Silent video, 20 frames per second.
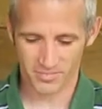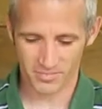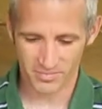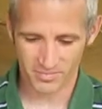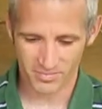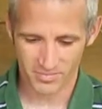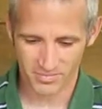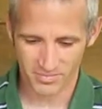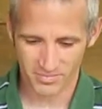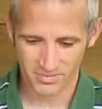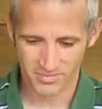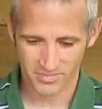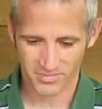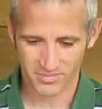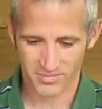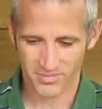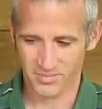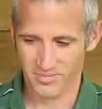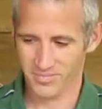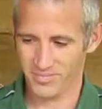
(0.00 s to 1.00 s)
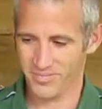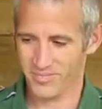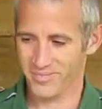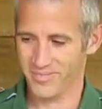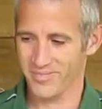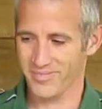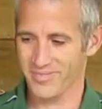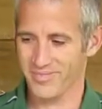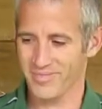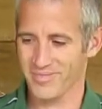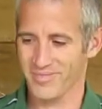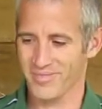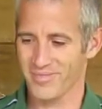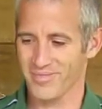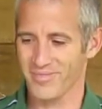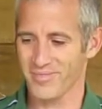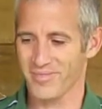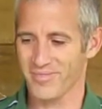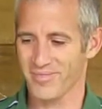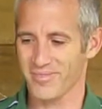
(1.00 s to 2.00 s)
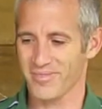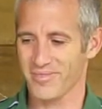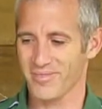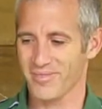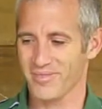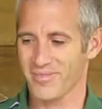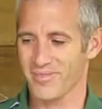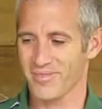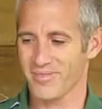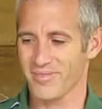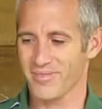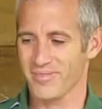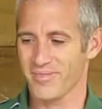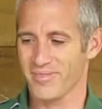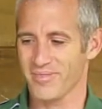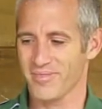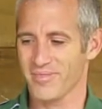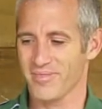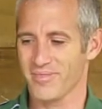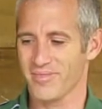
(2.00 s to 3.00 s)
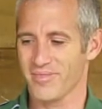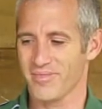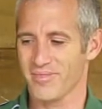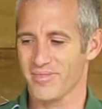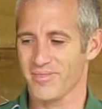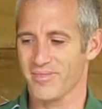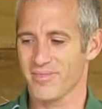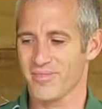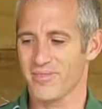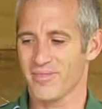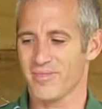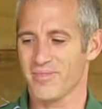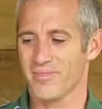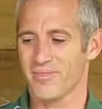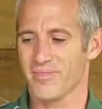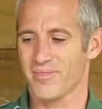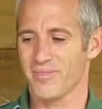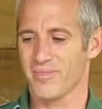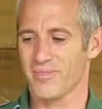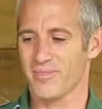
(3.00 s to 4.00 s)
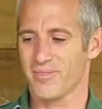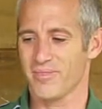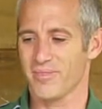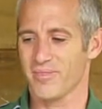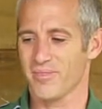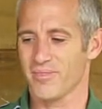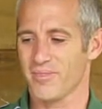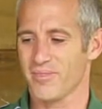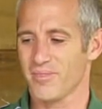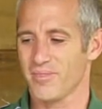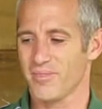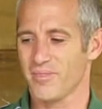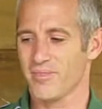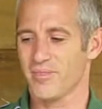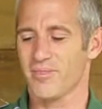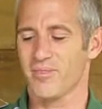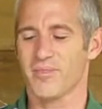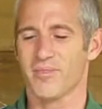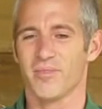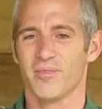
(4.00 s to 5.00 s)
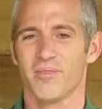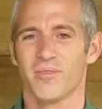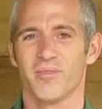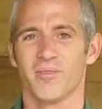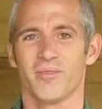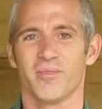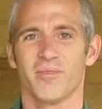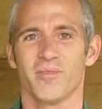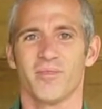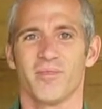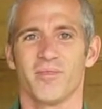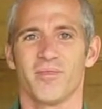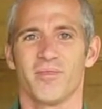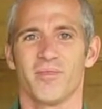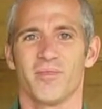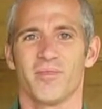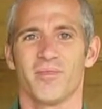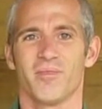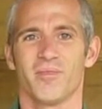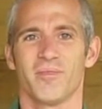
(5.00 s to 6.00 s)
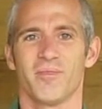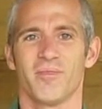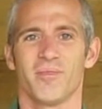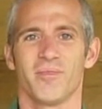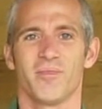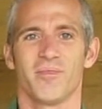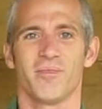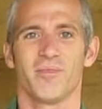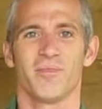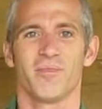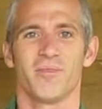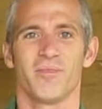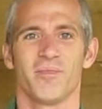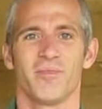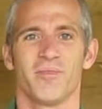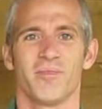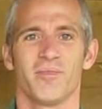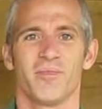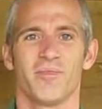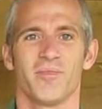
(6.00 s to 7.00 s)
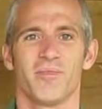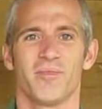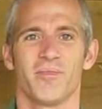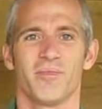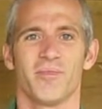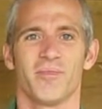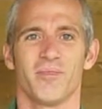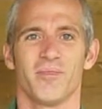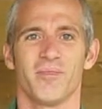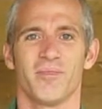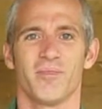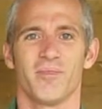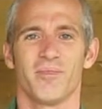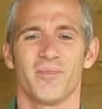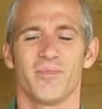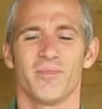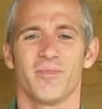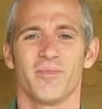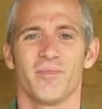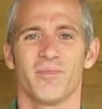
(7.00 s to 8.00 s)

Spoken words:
(not speaking)